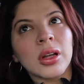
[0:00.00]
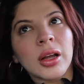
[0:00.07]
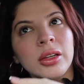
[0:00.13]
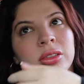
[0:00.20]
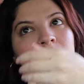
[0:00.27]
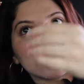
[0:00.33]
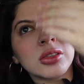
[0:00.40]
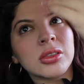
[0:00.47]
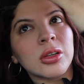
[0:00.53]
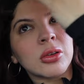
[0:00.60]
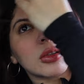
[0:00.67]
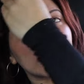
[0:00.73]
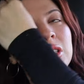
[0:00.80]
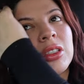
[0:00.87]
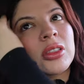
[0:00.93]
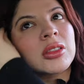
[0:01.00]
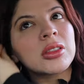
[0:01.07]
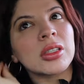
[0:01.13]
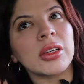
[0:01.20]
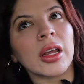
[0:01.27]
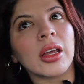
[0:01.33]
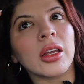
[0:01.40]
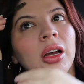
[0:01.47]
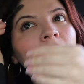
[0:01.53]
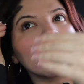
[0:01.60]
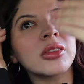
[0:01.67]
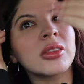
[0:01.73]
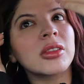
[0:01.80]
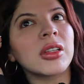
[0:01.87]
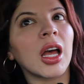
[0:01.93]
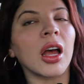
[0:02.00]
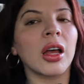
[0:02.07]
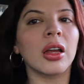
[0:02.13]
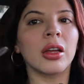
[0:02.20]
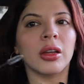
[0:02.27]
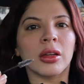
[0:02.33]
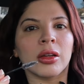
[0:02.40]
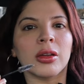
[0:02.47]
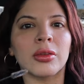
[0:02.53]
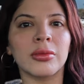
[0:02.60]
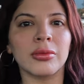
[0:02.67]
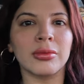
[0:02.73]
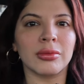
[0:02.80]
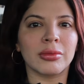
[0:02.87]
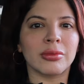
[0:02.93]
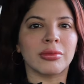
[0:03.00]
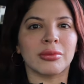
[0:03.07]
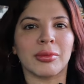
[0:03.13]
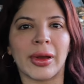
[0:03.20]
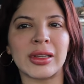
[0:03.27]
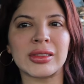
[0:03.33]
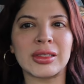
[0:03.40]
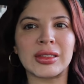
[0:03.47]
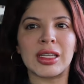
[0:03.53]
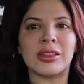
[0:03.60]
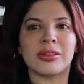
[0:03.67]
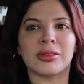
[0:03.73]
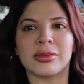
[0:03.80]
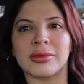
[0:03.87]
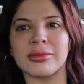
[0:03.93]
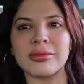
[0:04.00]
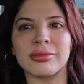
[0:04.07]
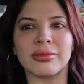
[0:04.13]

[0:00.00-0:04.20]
I just noticed today, guys, that my seats...